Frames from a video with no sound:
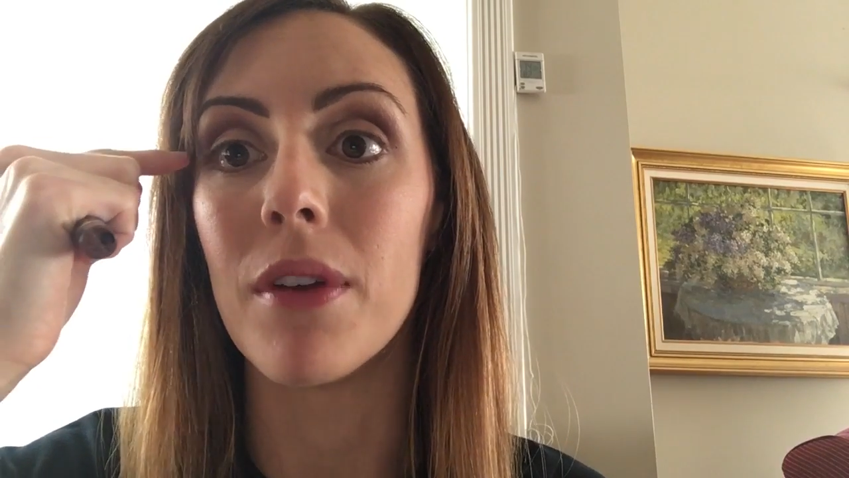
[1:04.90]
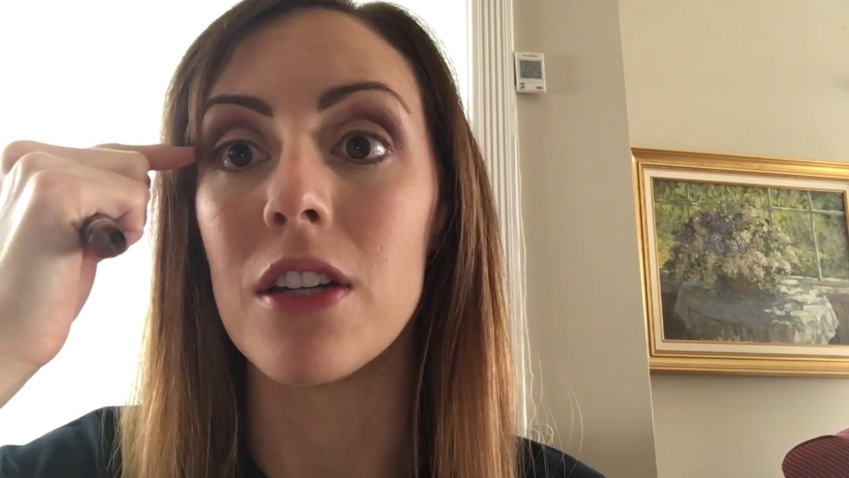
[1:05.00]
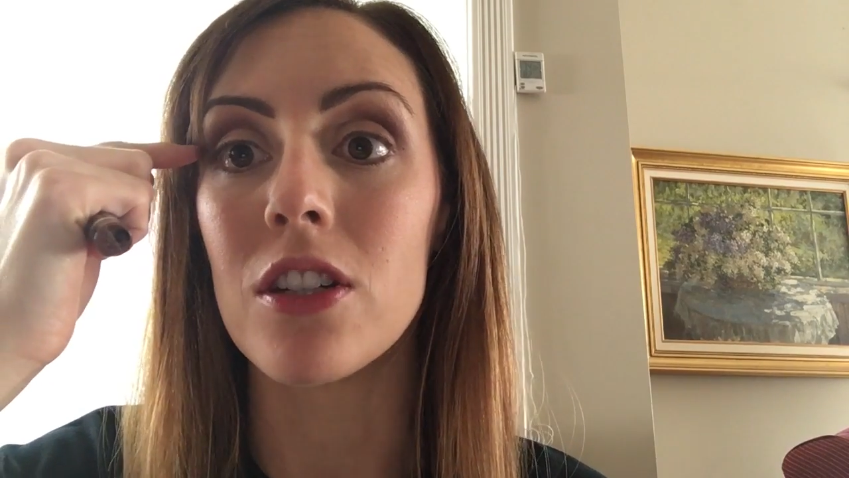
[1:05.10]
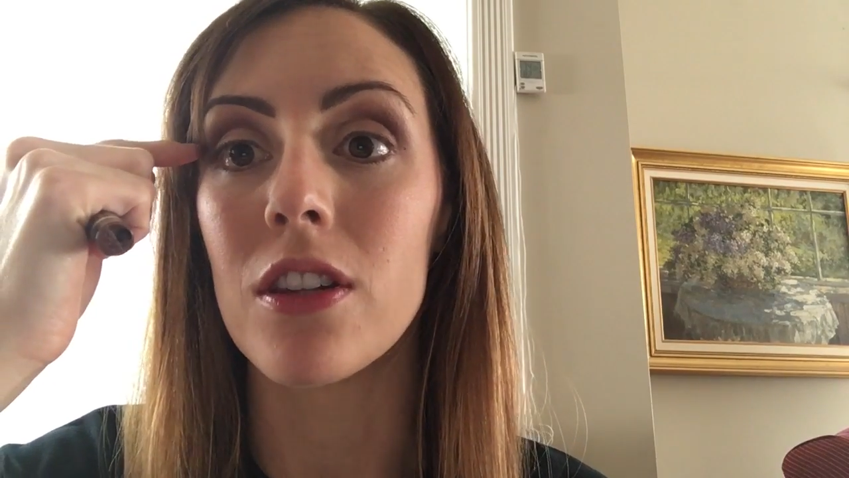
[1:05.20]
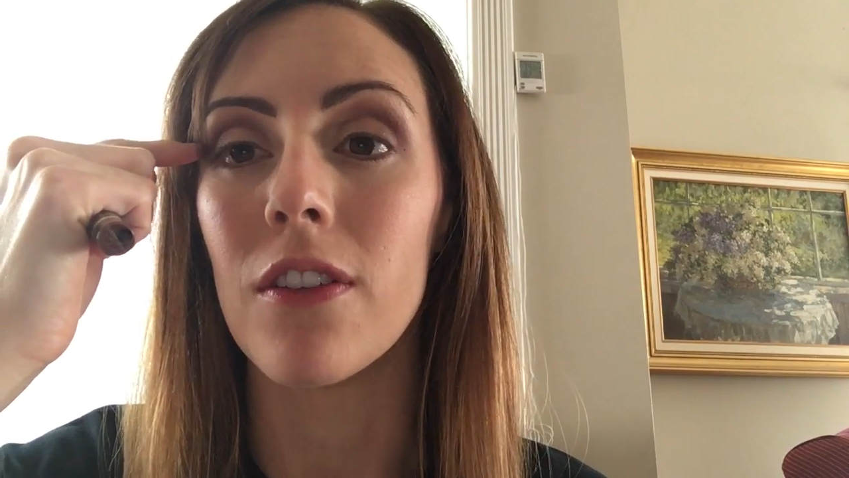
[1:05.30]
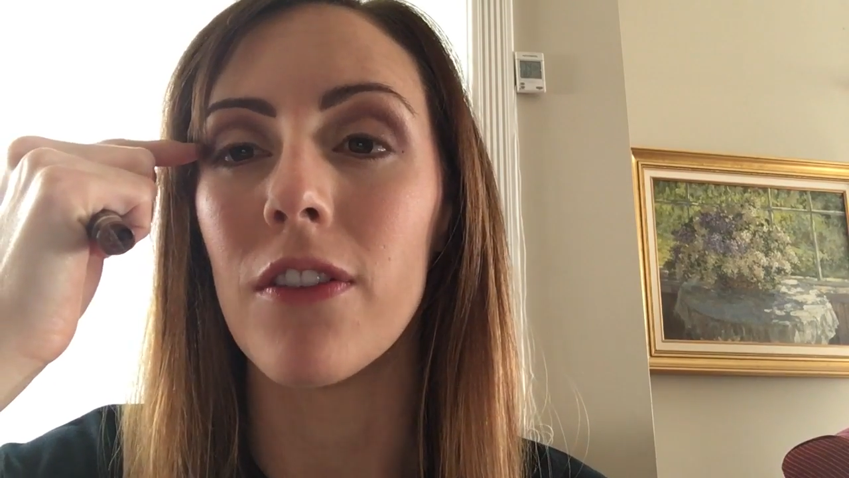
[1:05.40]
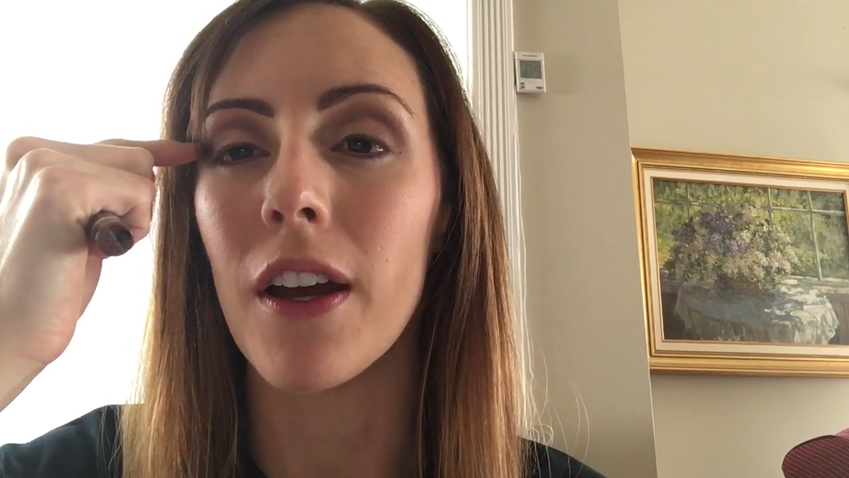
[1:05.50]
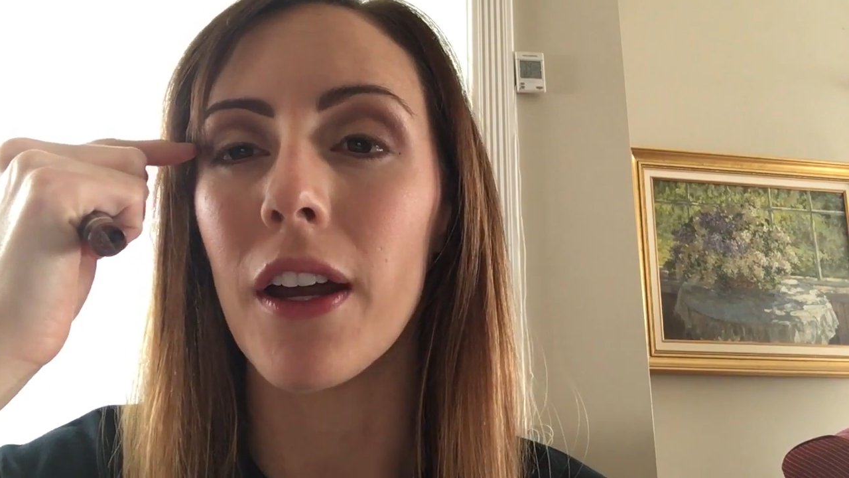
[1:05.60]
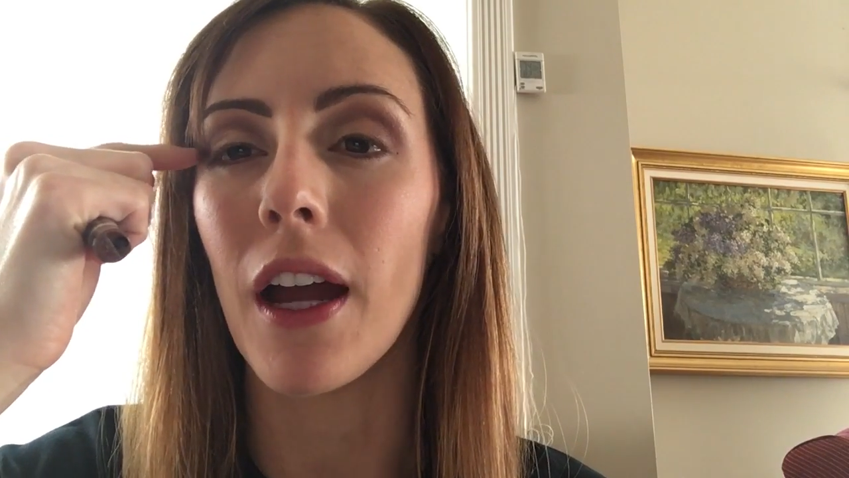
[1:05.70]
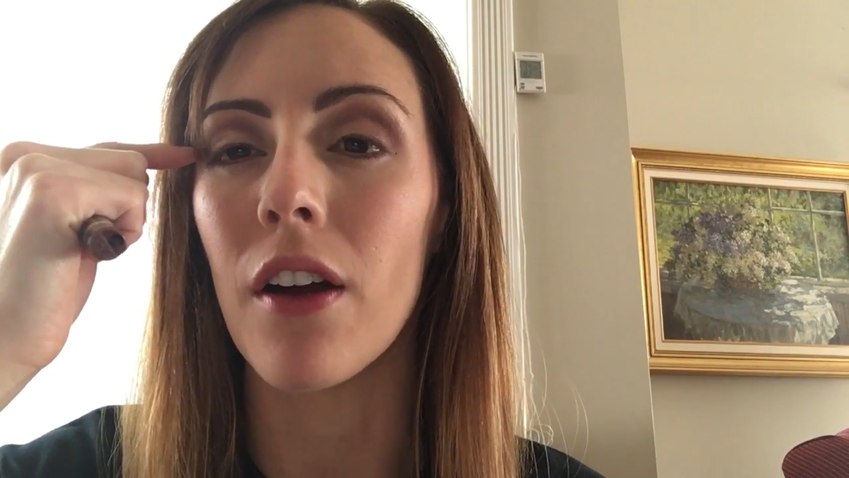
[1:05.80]
in just the
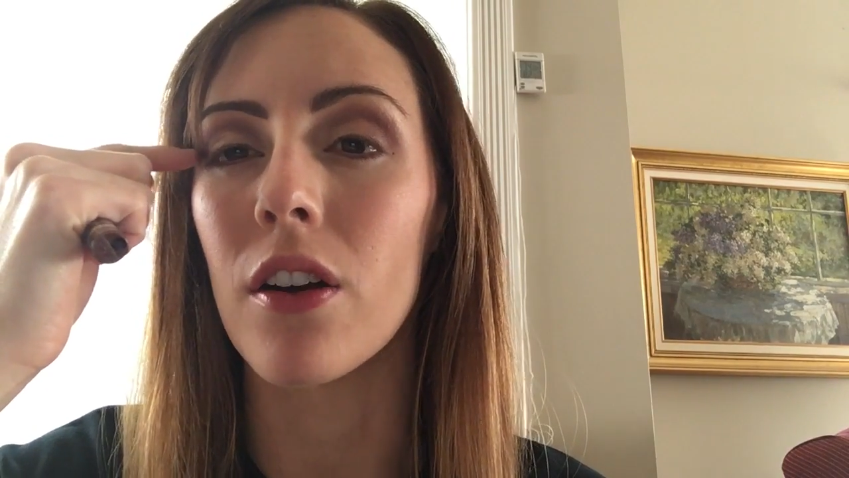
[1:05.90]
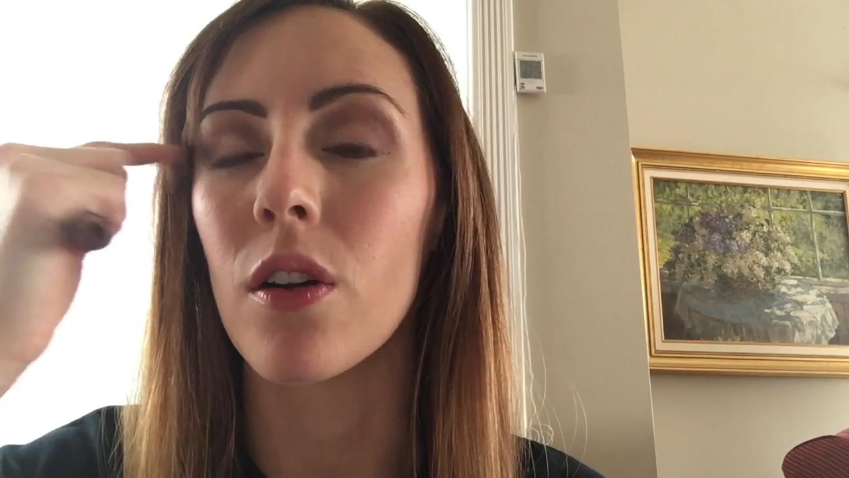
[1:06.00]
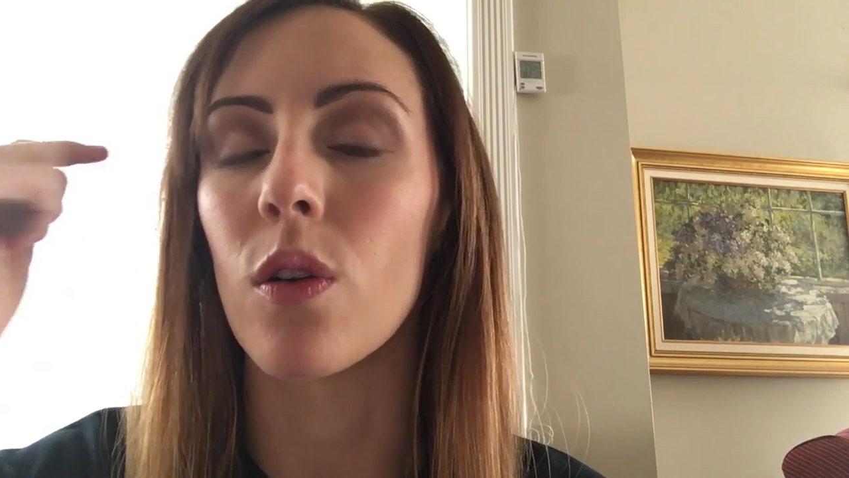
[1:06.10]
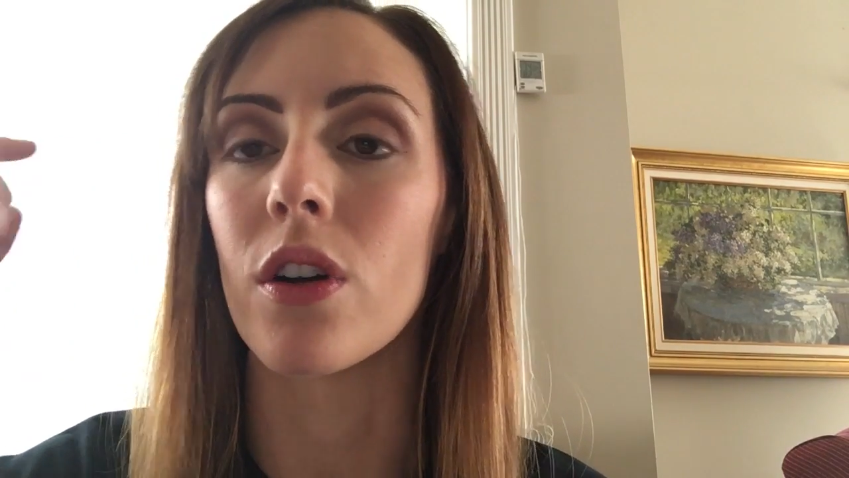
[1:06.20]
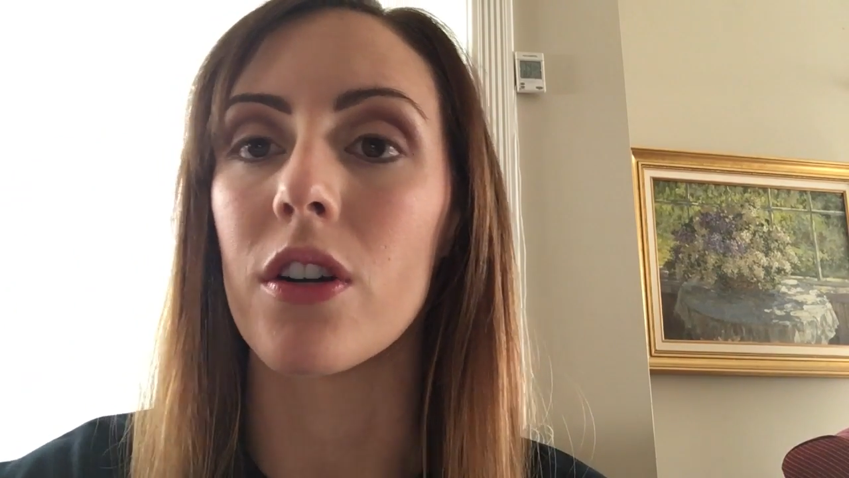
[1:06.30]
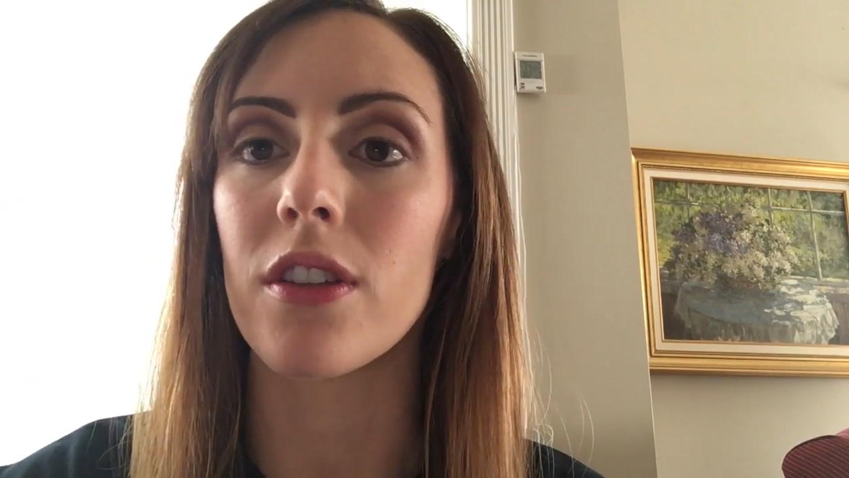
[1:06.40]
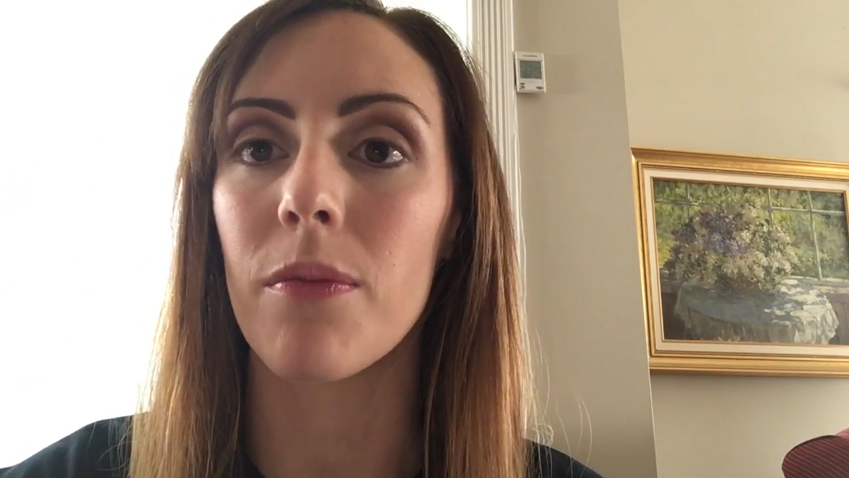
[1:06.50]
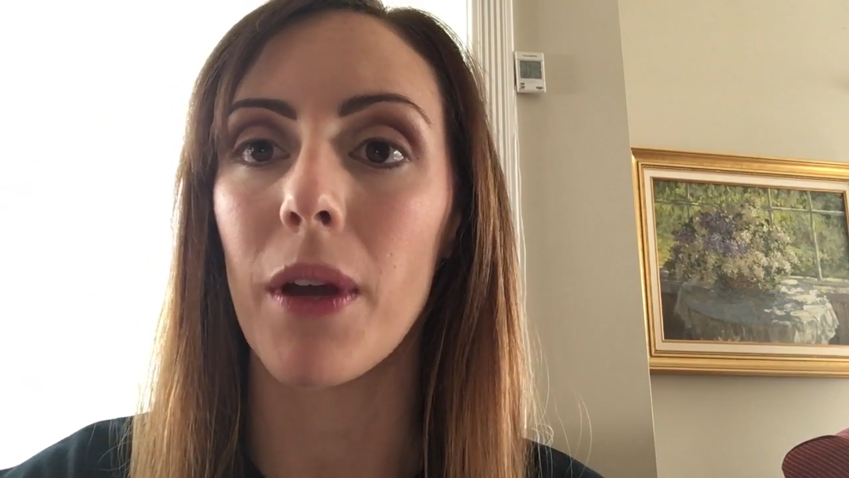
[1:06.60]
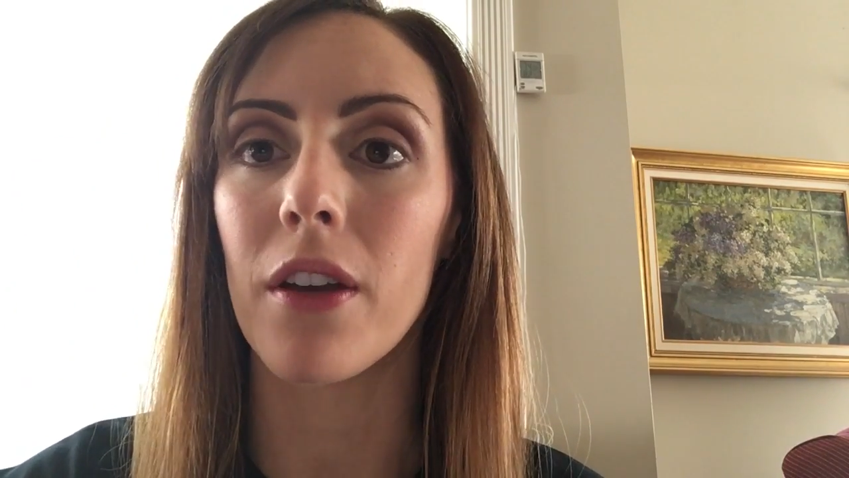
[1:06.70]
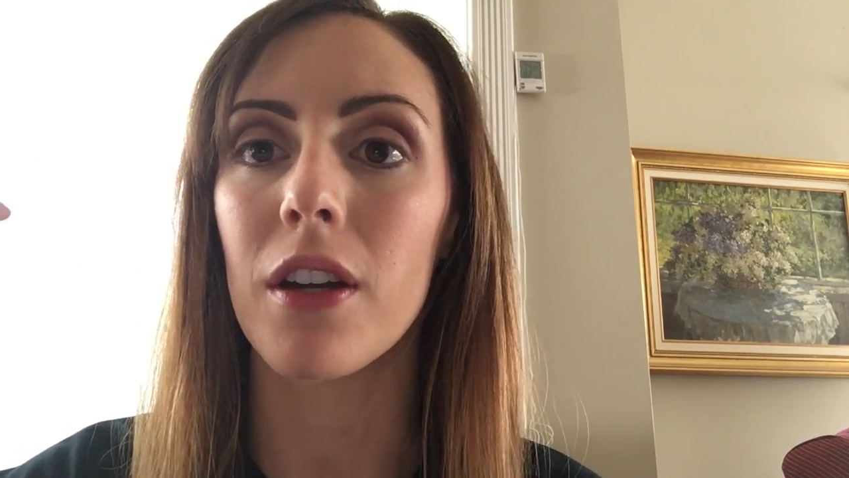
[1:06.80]
very outer corners
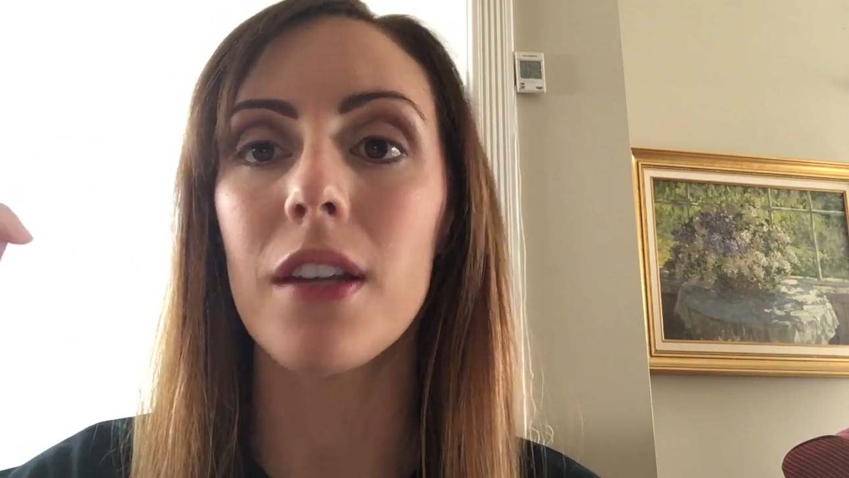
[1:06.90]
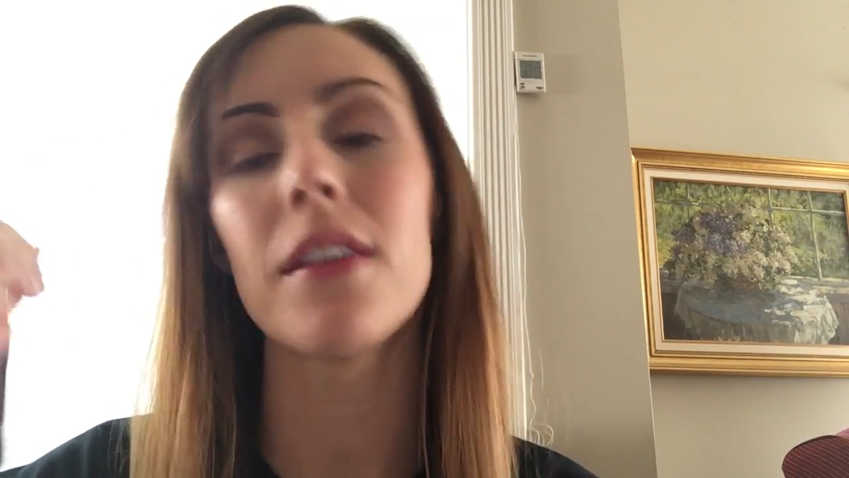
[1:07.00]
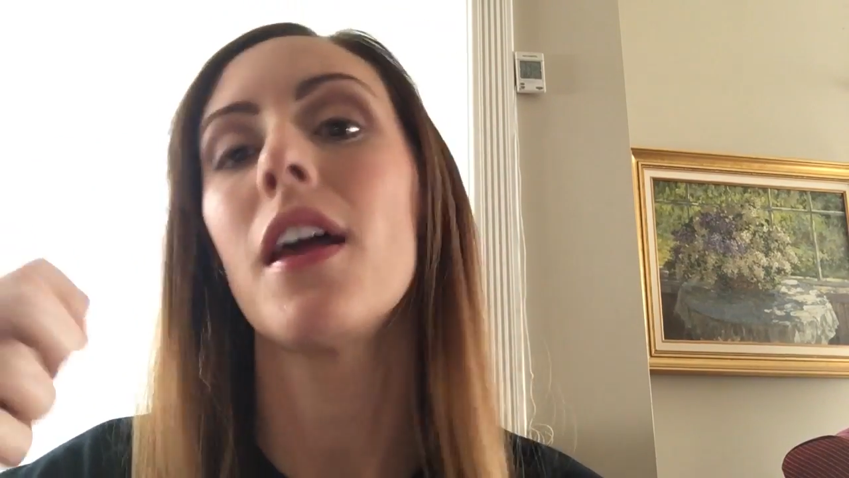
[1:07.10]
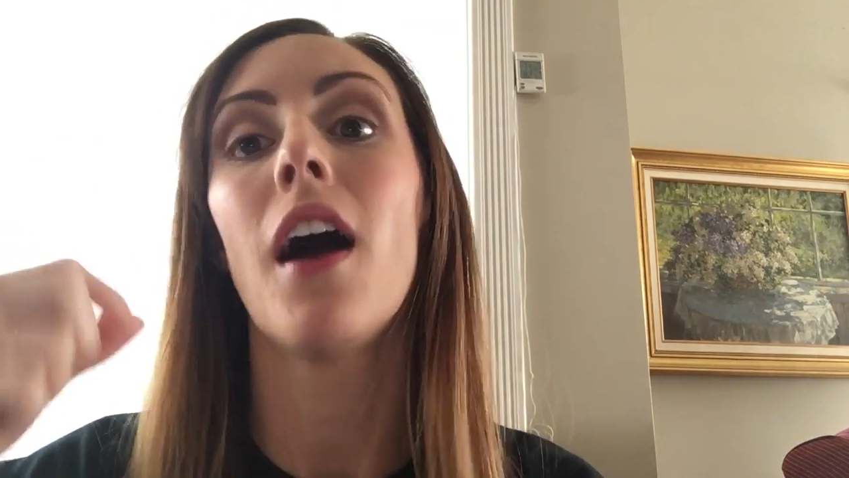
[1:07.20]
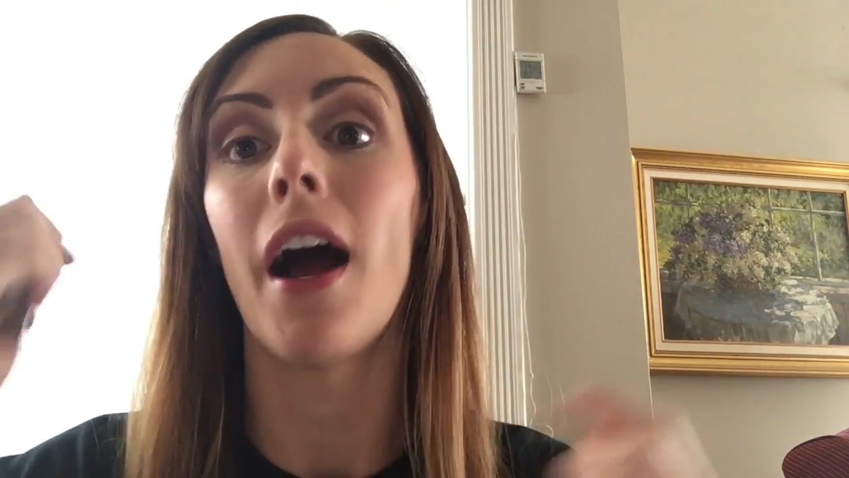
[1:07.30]
of my crease.